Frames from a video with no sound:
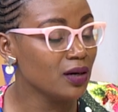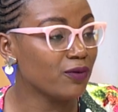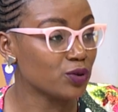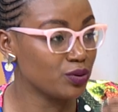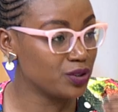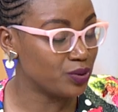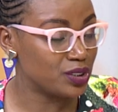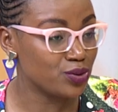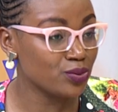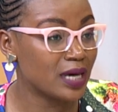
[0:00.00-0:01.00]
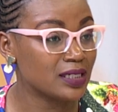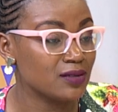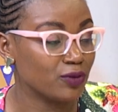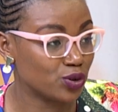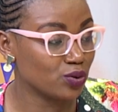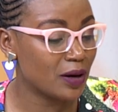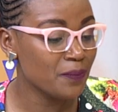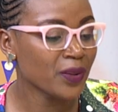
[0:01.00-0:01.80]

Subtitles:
for 2022, that is for sure.